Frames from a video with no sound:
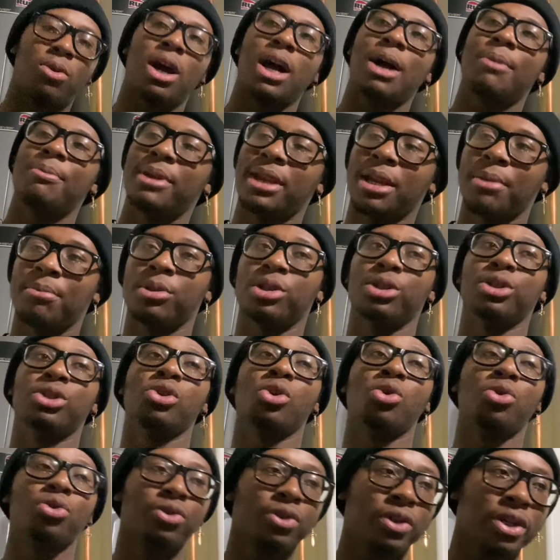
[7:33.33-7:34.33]
I mean, I'm going to
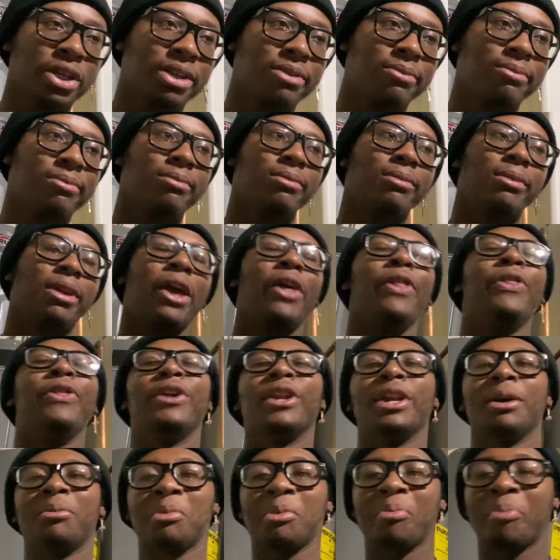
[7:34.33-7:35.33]
lower it and
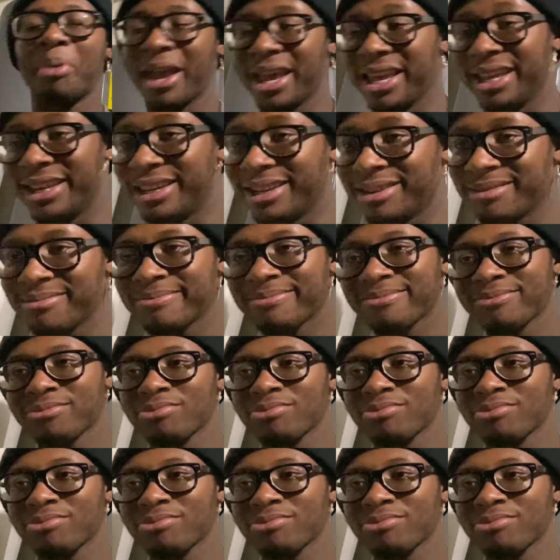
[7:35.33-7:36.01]
then I'm going to paint it